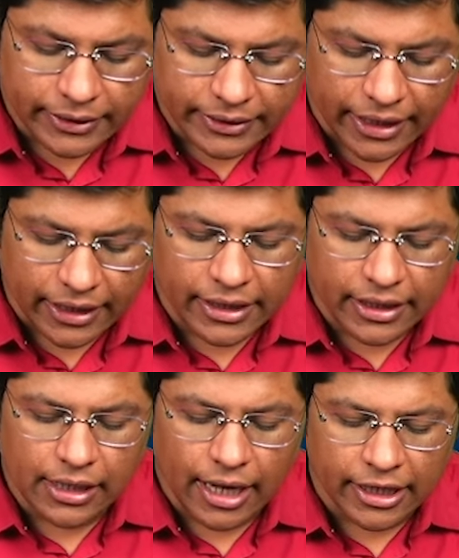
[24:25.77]

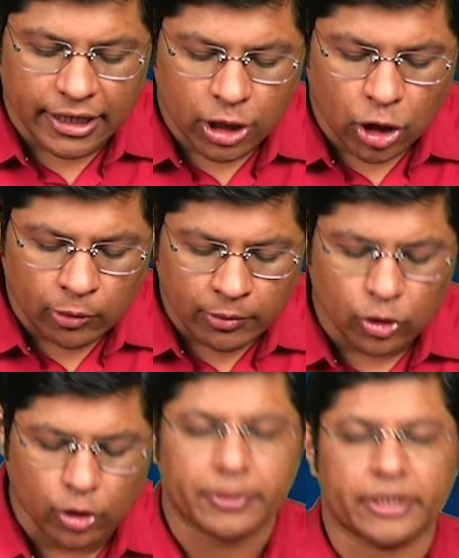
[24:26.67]
Technical and Economic
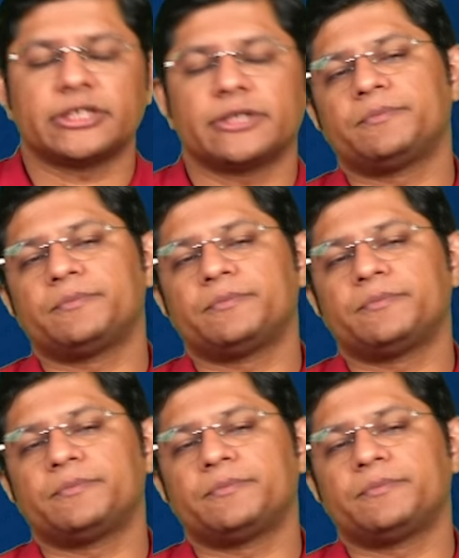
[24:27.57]
Cooperation.